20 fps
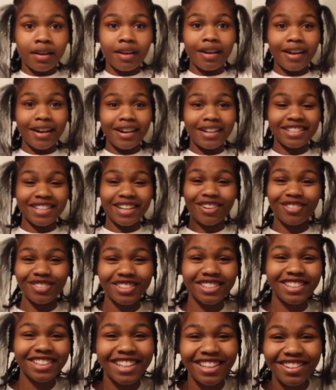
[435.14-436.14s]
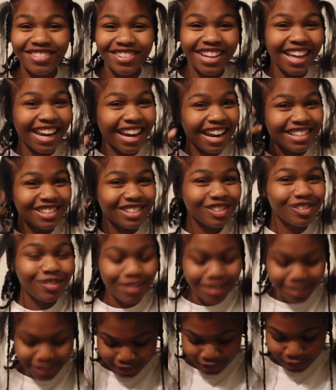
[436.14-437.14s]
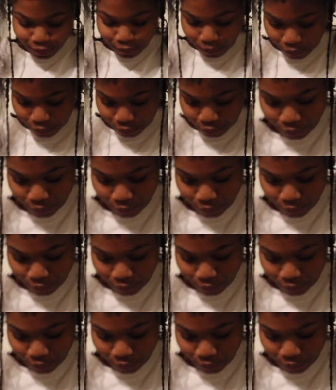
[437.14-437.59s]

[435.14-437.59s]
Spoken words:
Alright, y'all, once again, we got our two pieces to work